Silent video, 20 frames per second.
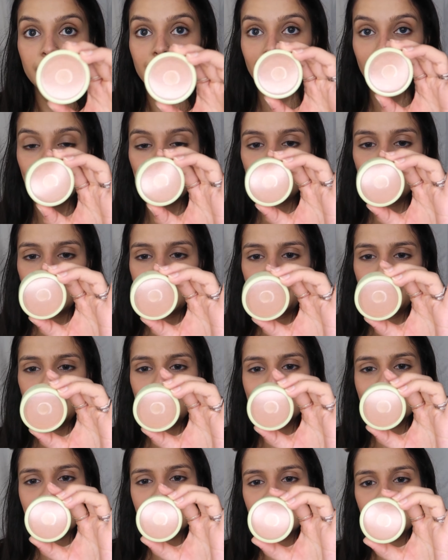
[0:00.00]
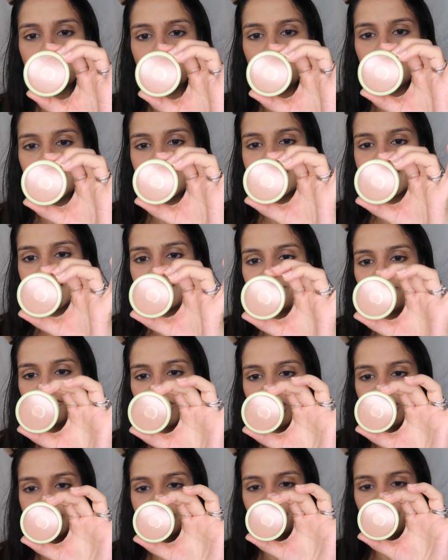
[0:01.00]
Now I'm going to be using the Pixie
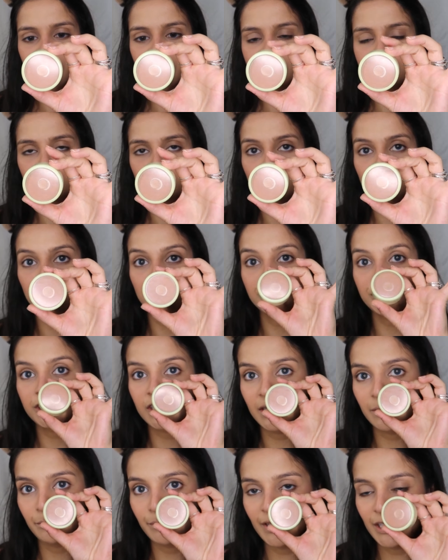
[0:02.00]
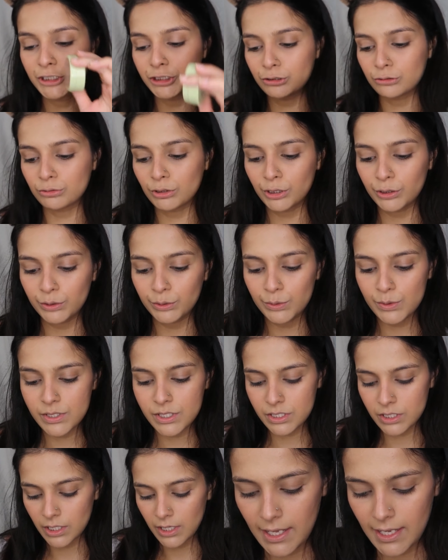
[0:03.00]
Fresh Face Blush in Beach
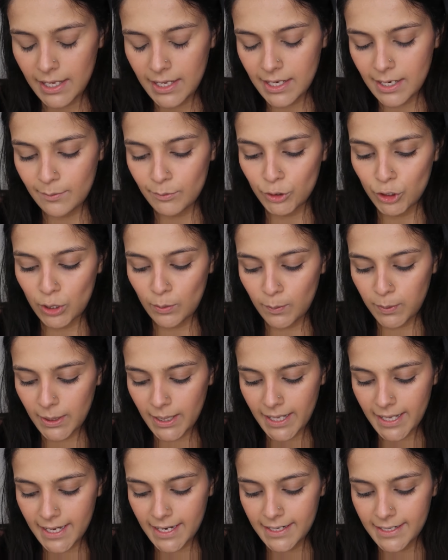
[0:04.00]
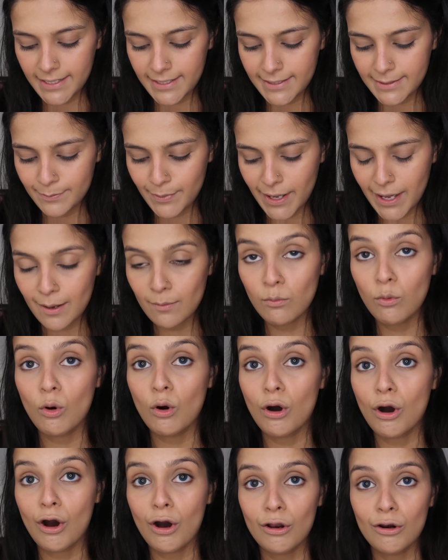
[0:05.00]
Rose. And I'm going to apply this bad
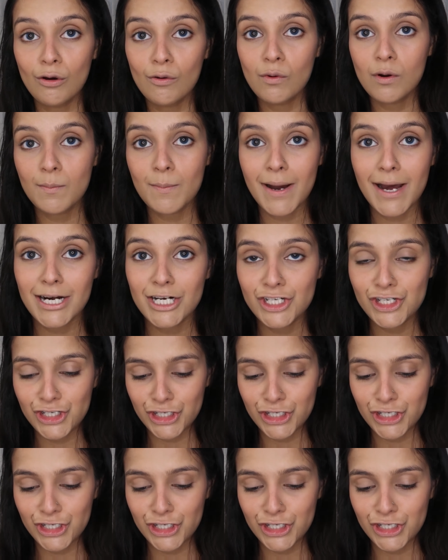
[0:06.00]
boy all over my